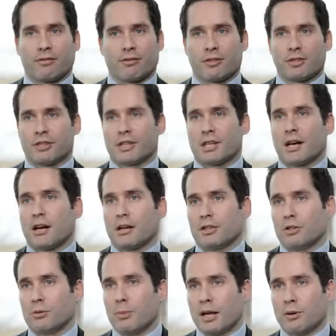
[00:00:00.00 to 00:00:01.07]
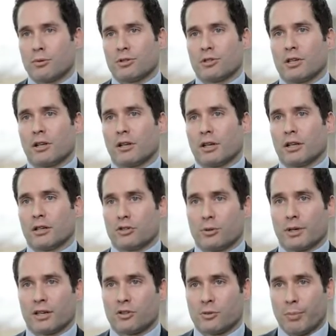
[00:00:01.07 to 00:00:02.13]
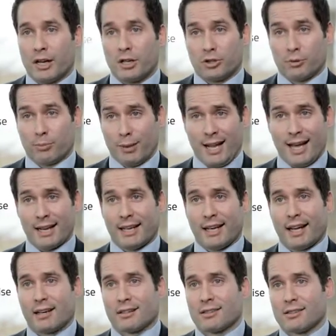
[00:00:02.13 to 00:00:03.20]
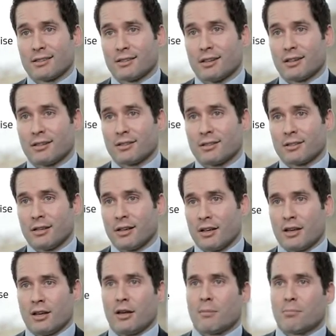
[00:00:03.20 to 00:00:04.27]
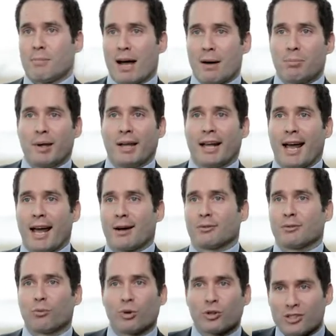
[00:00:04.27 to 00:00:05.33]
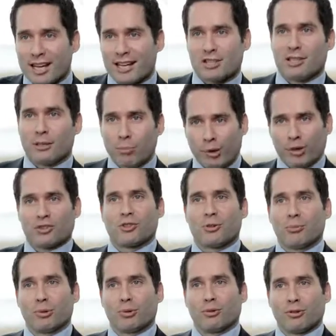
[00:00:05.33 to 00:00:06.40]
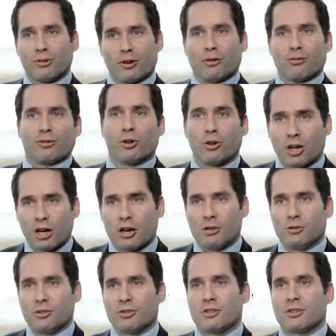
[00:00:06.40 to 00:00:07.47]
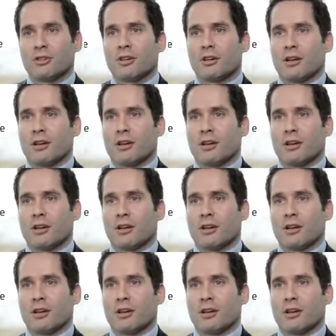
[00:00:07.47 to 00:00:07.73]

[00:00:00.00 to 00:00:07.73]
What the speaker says: For a start, you may want to look at doing a spatial planning exercise, mapping out what's actually possible off your coast.